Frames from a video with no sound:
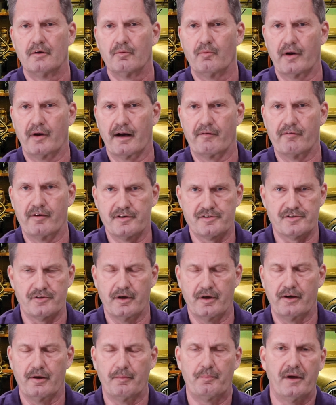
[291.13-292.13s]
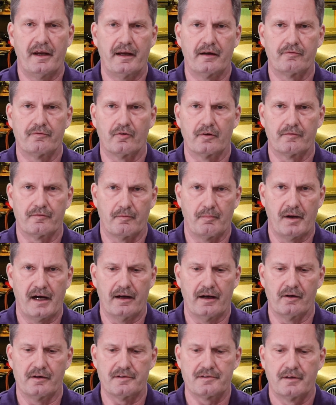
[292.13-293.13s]
whatever it is you end up paying for
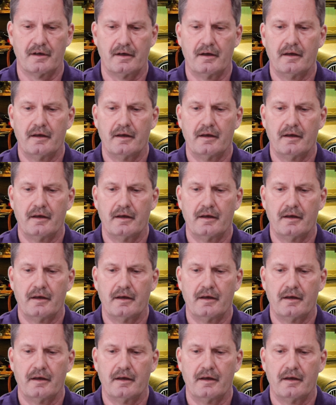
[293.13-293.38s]
mileage.